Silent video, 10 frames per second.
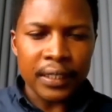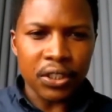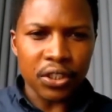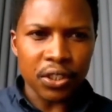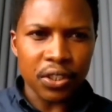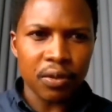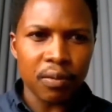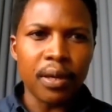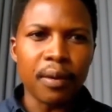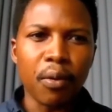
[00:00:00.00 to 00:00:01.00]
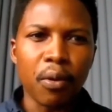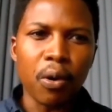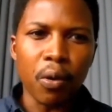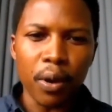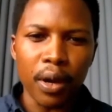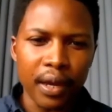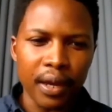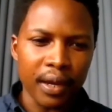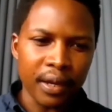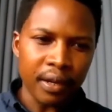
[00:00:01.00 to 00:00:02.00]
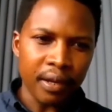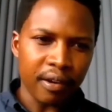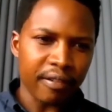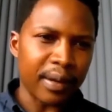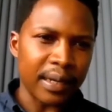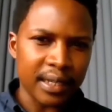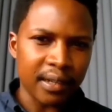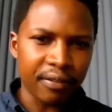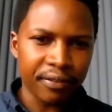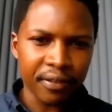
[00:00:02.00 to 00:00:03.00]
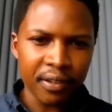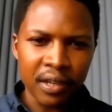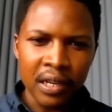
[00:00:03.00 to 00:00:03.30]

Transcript: is just to be more aware of myself.